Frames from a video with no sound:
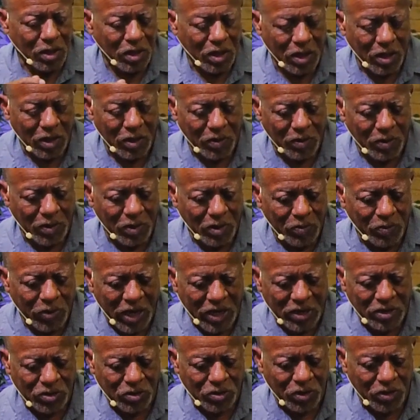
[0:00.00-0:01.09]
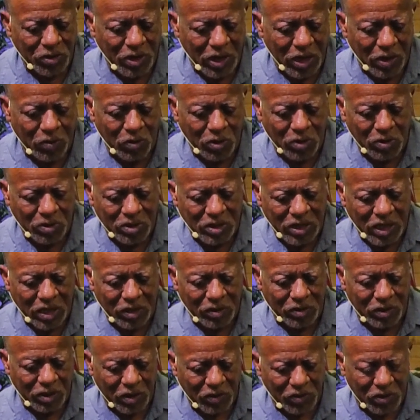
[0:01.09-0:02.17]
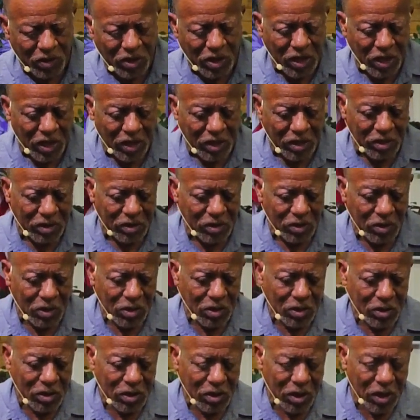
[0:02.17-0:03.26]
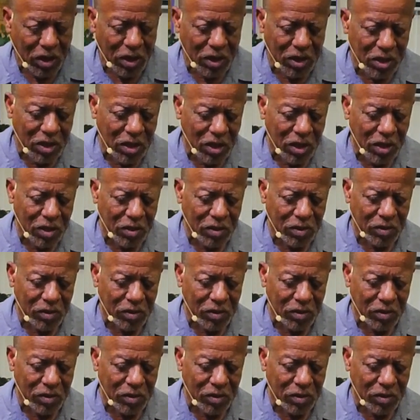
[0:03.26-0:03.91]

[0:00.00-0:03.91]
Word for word: Uh, Pastor Dorothy and I were in town the other day, and uh,